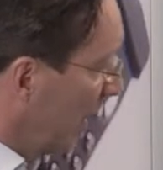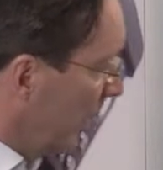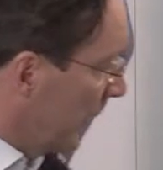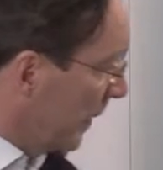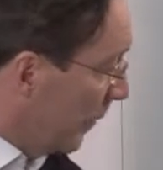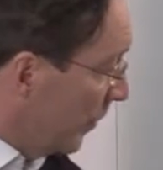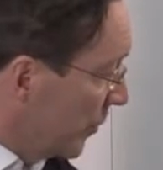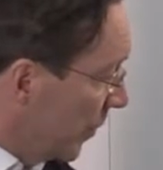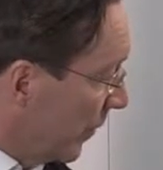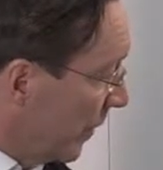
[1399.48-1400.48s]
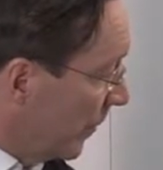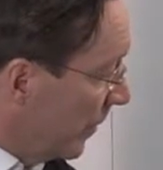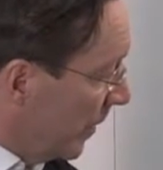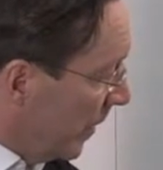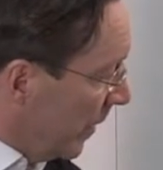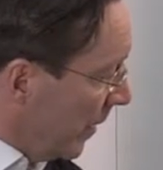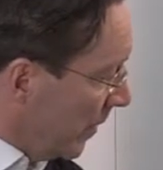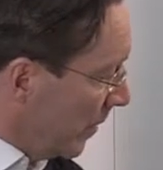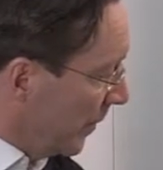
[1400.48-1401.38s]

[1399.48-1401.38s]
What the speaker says: and I will show you all